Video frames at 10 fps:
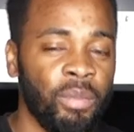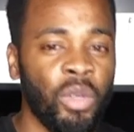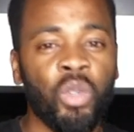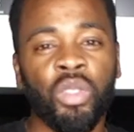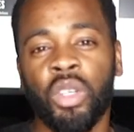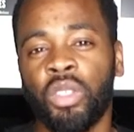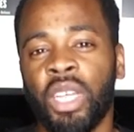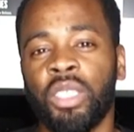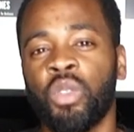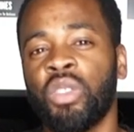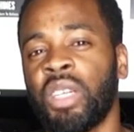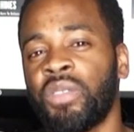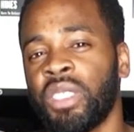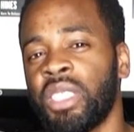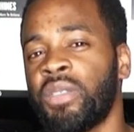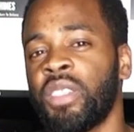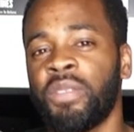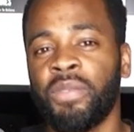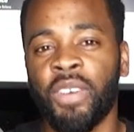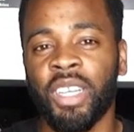but also try to do something
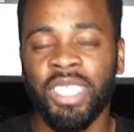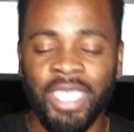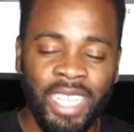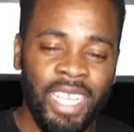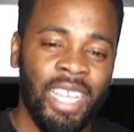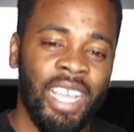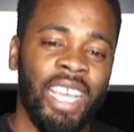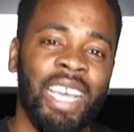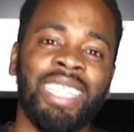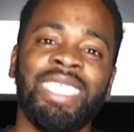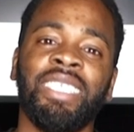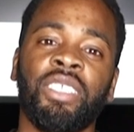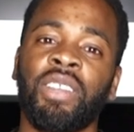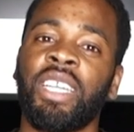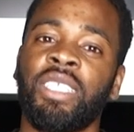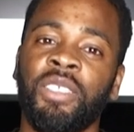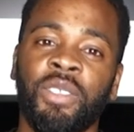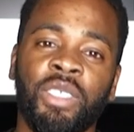different, fun, and interactive.